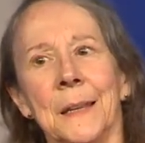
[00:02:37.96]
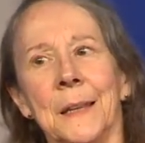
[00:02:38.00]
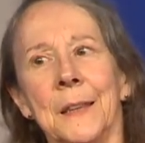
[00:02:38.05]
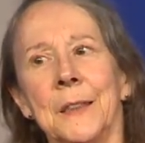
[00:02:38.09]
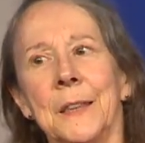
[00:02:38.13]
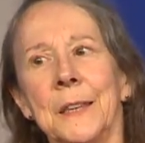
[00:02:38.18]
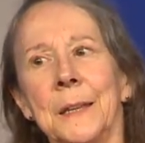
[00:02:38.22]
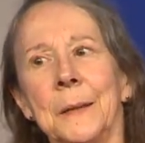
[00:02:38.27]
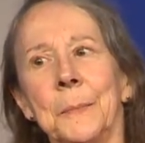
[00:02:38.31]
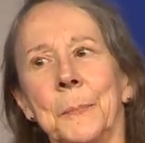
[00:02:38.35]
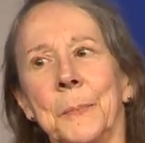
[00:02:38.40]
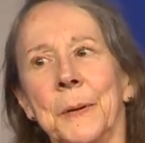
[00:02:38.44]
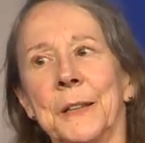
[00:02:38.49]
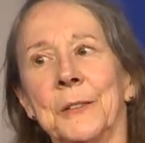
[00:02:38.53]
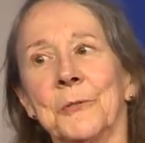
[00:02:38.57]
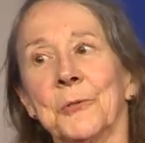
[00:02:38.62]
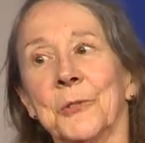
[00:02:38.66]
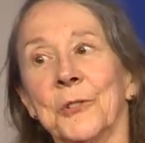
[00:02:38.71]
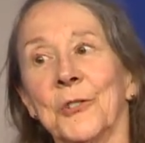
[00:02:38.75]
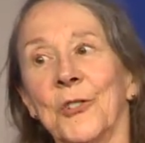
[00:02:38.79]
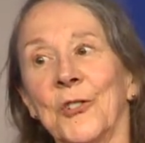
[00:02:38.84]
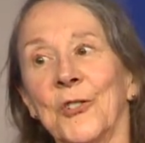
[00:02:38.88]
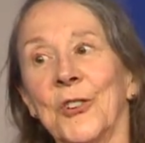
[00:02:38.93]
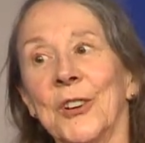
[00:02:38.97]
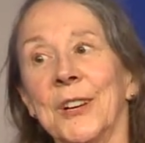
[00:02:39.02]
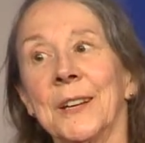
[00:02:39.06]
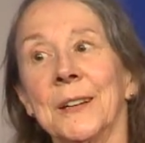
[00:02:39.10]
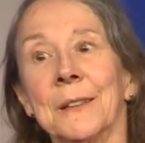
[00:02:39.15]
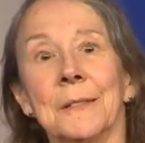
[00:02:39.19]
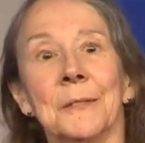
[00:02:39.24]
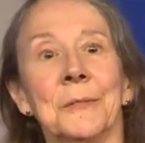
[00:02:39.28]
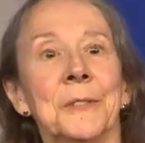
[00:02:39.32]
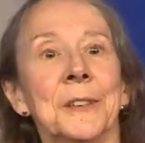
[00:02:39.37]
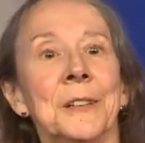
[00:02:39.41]
The patron
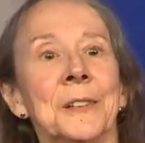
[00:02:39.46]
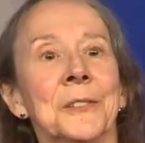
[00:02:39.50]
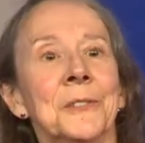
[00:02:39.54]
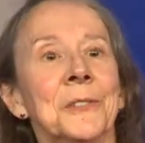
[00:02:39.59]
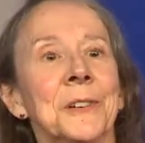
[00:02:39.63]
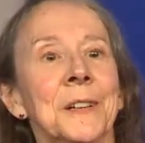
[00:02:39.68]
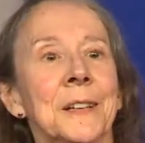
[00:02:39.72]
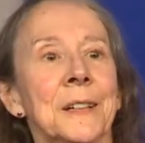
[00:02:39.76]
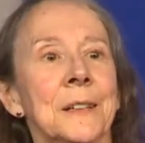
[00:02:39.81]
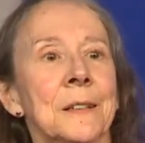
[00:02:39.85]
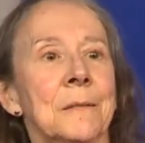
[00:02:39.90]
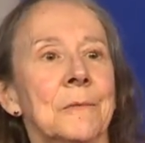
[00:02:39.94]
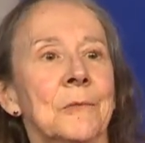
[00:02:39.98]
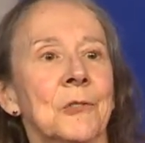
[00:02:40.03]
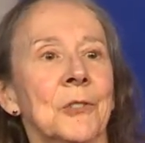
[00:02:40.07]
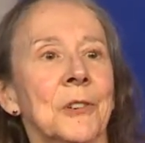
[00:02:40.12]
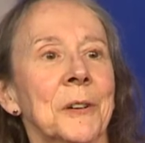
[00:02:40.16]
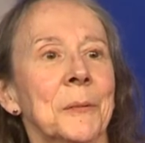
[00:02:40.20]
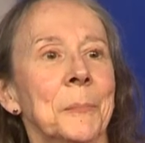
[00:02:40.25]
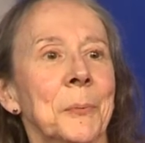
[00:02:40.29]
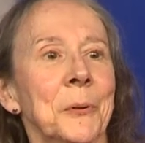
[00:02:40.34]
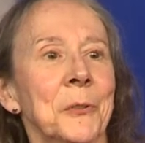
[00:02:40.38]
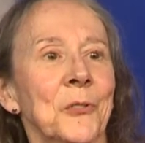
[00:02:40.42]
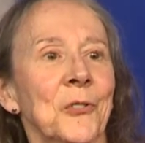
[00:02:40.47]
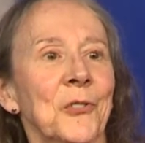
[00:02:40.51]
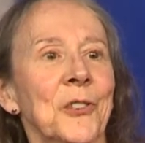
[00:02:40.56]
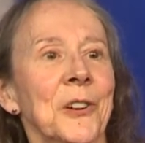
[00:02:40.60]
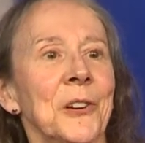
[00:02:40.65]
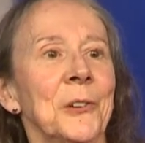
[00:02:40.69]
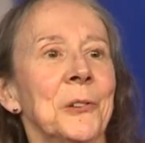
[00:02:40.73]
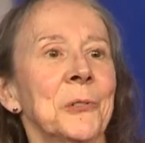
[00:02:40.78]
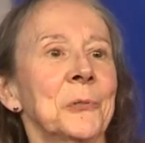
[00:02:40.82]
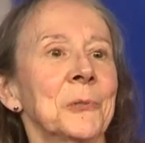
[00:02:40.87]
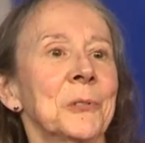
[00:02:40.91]
saint of the internet, Jon
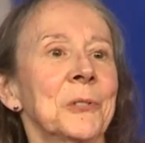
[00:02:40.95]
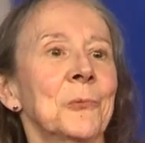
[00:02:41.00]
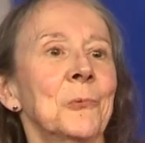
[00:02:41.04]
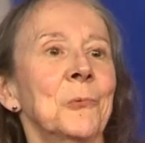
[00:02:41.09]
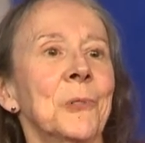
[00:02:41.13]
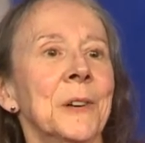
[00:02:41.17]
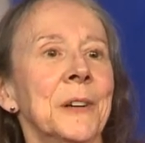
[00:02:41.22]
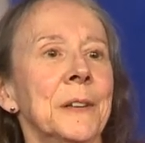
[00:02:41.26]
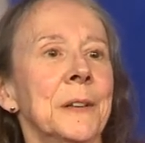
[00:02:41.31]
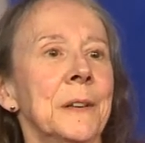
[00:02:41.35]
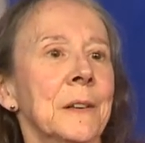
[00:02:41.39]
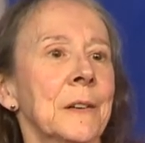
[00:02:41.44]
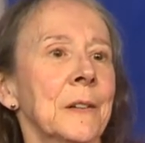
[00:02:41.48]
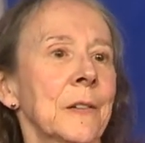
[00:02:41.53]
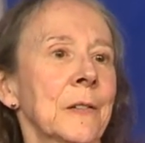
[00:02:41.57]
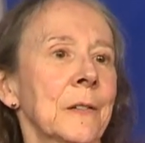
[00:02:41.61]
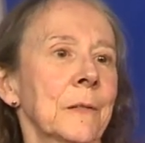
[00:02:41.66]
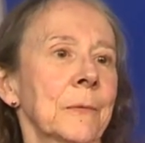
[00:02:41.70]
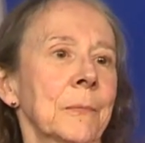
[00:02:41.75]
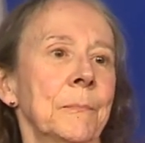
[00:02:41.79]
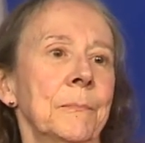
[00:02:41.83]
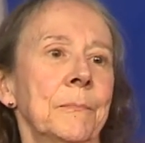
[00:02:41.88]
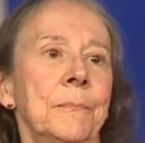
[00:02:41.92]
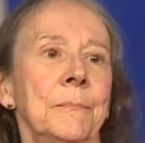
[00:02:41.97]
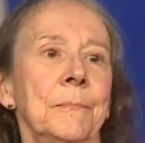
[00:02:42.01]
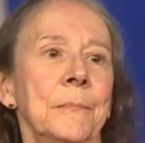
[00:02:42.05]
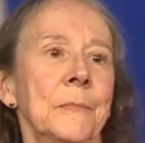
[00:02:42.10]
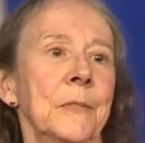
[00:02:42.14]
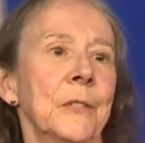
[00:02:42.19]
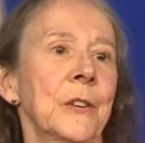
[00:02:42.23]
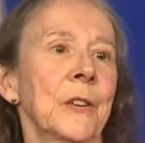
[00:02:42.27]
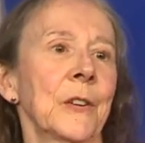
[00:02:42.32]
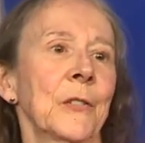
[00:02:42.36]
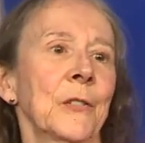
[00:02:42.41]
Postel, who had run this
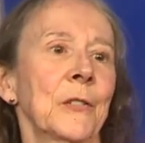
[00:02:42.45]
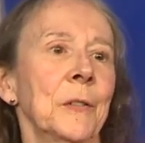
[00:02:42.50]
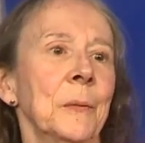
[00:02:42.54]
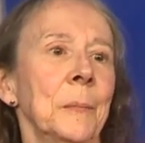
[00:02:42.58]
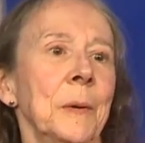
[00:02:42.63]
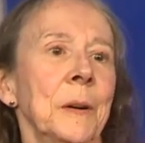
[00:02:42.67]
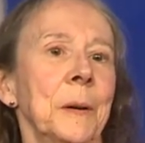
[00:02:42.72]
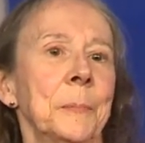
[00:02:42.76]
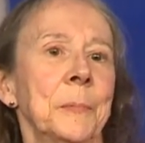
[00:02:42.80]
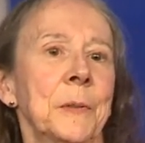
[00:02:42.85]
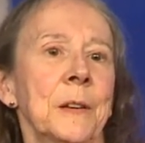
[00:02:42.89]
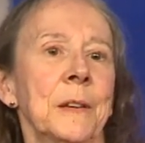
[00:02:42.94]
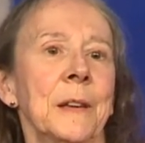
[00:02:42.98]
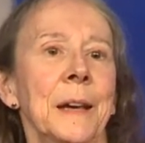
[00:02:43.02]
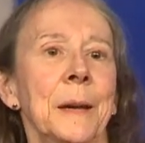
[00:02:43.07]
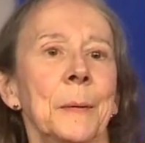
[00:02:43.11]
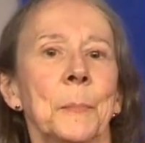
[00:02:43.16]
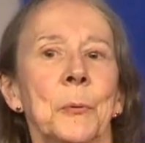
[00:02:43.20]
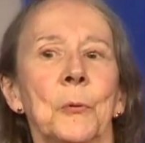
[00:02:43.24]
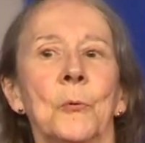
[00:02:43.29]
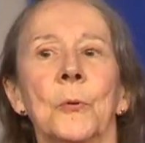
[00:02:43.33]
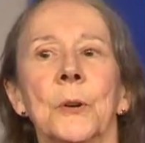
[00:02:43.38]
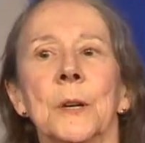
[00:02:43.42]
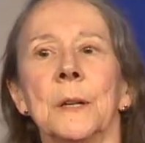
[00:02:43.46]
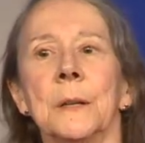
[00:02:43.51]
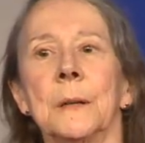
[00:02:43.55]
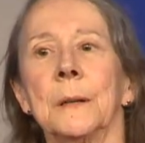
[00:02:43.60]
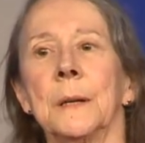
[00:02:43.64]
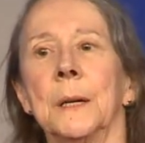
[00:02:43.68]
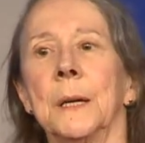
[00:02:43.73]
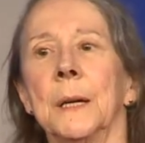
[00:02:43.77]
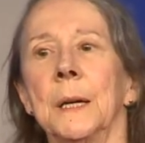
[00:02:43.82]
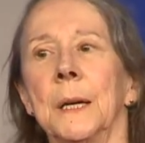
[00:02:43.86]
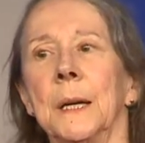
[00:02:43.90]
system up to that point,
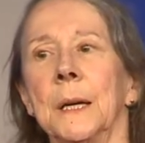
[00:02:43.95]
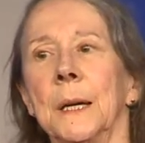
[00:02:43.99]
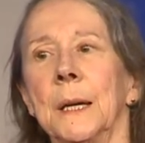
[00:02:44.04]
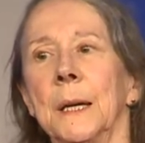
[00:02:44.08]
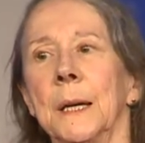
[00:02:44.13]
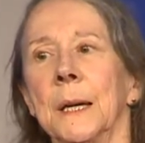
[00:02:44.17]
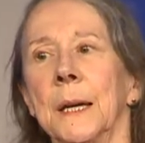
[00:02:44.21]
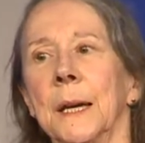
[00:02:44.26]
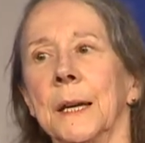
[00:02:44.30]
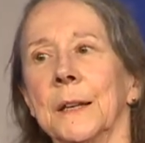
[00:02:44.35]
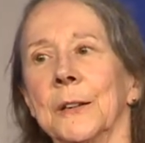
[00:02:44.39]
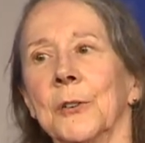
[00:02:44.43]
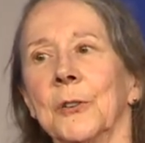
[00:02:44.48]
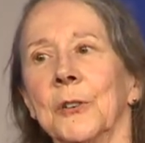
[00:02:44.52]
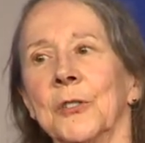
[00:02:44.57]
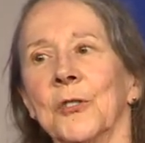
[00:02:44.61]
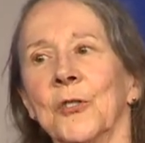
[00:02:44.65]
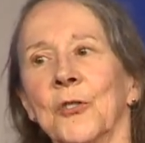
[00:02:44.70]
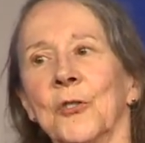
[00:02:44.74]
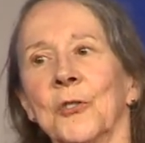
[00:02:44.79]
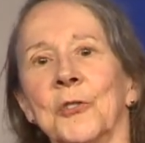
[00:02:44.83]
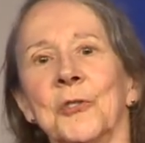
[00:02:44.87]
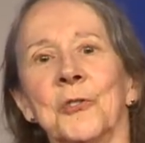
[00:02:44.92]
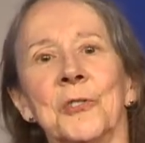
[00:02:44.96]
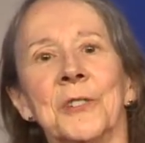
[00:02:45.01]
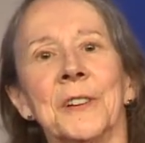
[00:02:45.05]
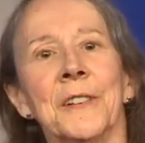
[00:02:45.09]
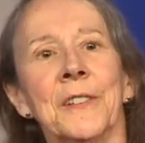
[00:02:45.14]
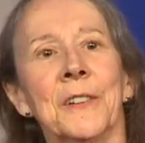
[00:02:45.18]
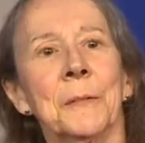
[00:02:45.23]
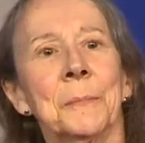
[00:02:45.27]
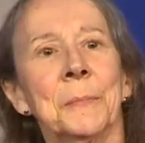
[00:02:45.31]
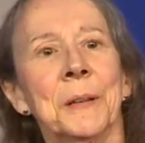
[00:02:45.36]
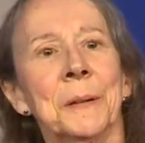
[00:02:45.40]
had heart surgery in
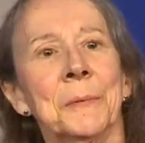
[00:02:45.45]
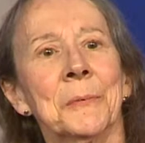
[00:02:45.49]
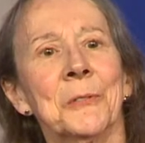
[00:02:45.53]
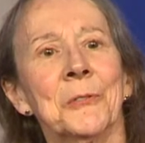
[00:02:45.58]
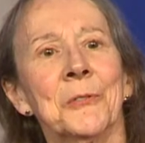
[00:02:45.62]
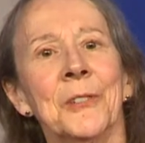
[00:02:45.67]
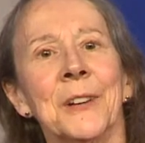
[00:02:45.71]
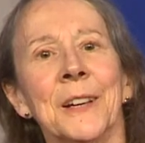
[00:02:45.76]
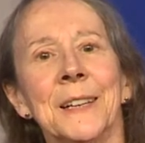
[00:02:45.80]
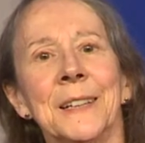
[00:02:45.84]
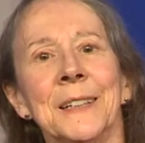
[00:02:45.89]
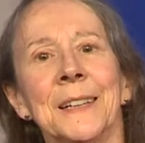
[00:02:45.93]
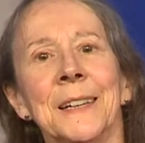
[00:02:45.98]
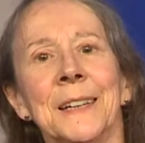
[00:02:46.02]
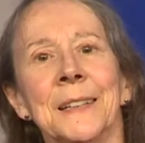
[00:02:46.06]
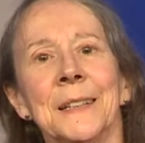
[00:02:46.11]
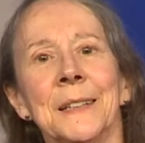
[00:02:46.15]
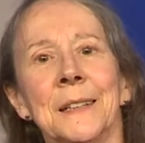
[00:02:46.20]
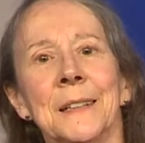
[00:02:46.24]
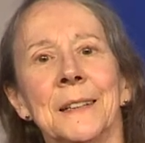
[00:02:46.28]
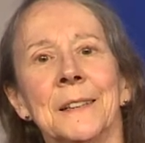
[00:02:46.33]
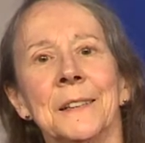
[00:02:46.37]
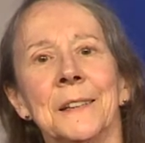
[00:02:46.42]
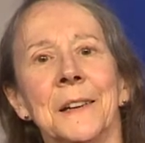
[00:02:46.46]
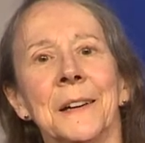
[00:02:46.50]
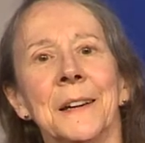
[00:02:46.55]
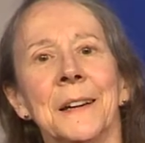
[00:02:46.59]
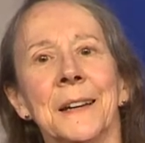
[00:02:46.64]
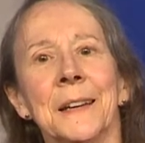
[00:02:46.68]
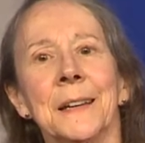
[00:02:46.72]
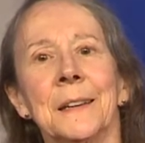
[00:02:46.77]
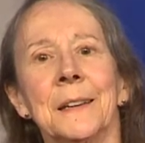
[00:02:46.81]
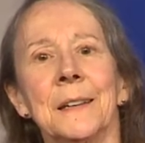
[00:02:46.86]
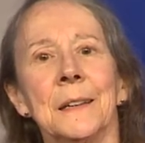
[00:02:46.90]
September of 98 and
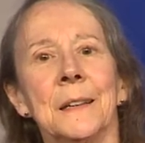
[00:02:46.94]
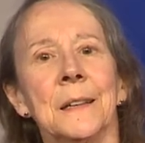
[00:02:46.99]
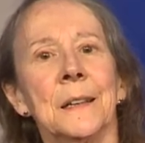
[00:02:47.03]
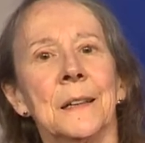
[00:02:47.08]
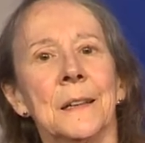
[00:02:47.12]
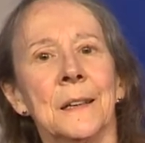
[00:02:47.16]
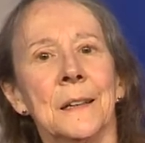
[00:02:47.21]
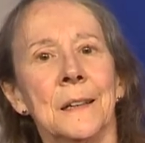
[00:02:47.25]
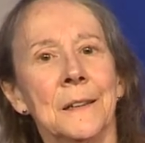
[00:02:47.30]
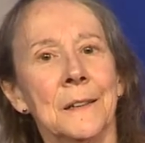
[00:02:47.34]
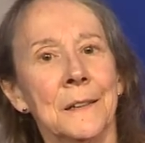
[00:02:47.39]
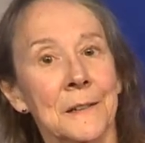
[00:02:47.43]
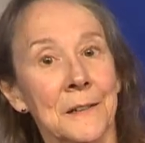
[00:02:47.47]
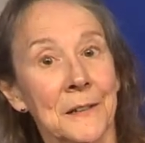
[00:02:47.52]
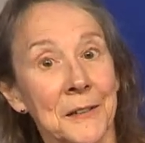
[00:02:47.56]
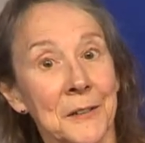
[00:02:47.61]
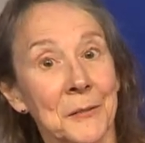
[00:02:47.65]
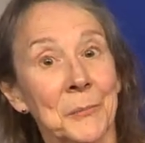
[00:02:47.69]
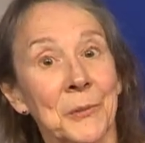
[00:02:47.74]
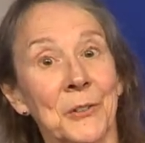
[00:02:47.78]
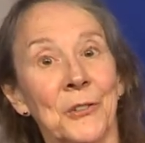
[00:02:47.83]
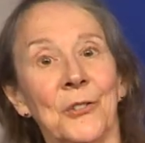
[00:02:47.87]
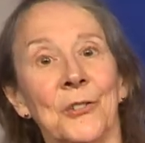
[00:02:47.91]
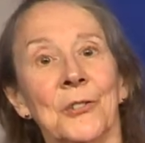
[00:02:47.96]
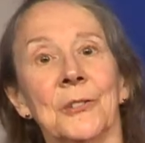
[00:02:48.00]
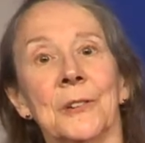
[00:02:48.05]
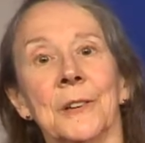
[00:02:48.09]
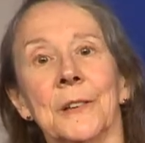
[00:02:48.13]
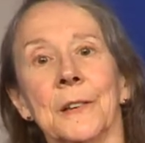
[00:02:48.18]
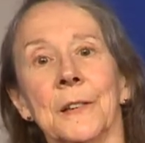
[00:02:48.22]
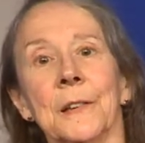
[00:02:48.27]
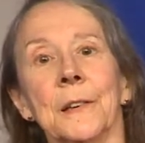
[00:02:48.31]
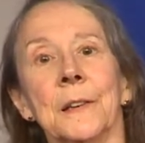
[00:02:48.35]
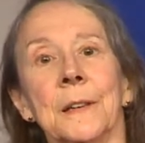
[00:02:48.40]
died not
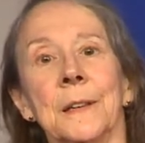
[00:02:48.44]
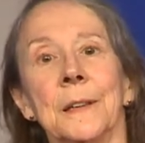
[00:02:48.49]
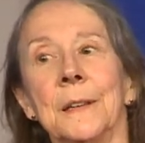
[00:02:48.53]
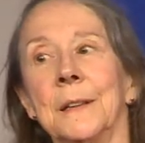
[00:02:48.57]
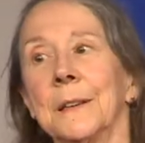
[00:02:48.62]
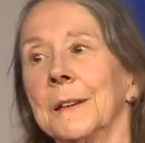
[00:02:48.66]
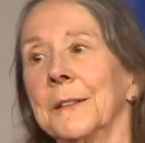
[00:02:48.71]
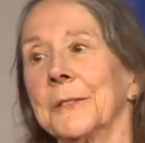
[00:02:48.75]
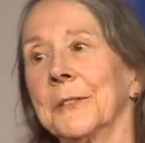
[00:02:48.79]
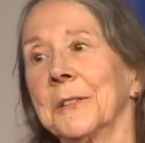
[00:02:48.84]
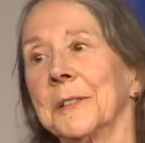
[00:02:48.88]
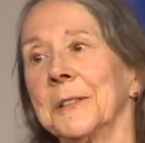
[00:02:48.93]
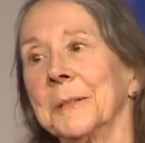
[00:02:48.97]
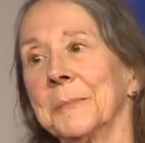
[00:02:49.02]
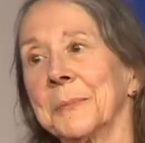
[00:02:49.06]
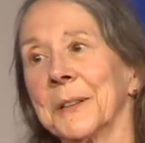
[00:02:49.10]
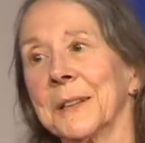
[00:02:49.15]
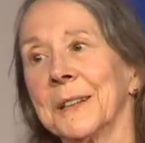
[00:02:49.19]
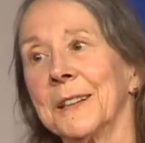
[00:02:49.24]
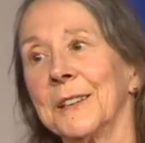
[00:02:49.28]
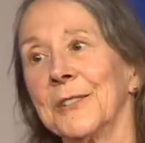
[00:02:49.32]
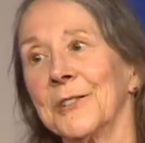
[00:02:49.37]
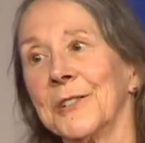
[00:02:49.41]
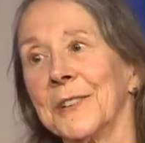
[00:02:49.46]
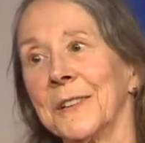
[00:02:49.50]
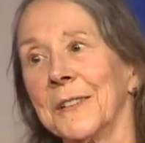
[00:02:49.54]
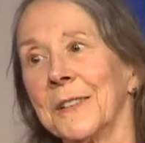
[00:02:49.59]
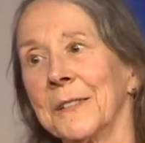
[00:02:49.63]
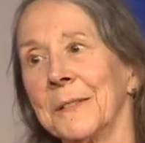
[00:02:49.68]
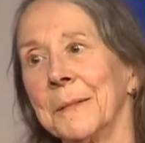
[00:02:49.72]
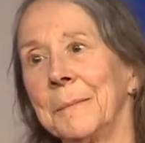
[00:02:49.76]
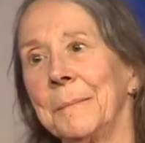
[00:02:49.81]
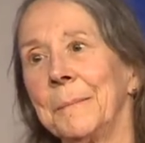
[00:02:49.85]
mysteriously of complications.